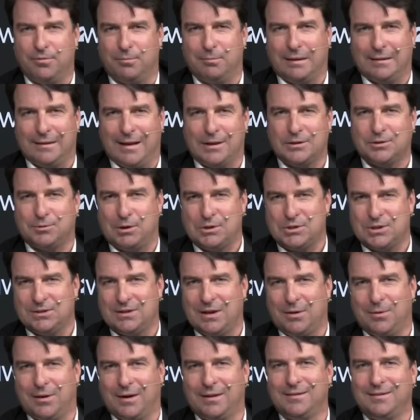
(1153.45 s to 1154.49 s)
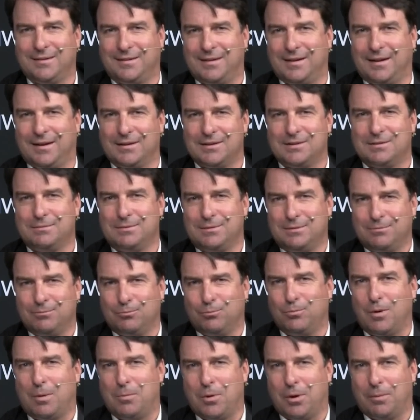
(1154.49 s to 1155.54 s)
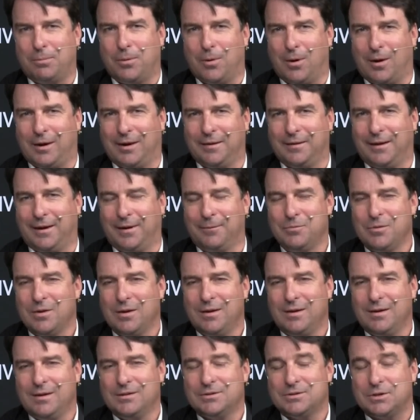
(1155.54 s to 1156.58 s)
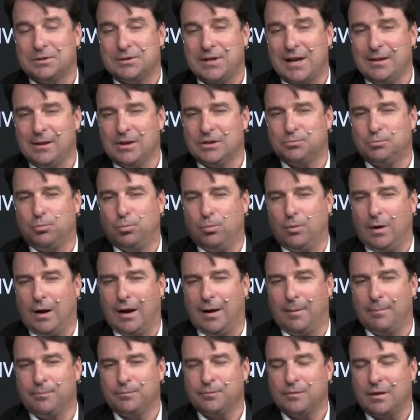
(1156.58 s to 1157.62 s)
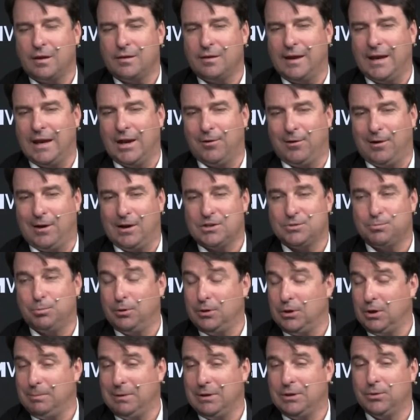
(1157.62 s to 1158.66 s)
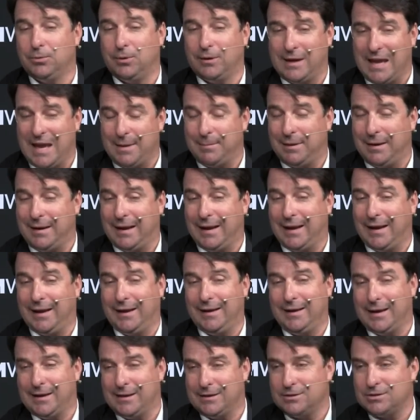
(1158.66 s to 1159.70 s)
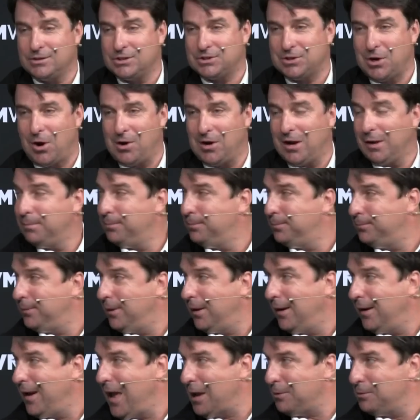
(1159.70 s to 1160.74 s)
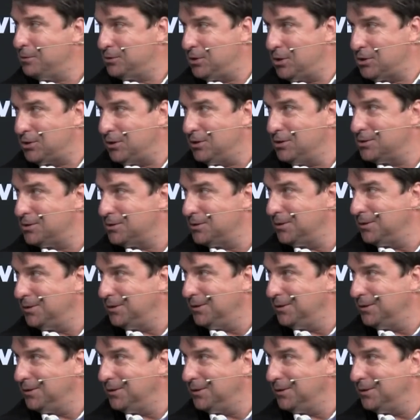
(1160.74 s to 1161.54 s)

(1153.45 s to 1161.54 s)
for my last question because I want to kind of one more point in there. So tell us, um, areas will you be doing M&A and startup uh, acquisitions?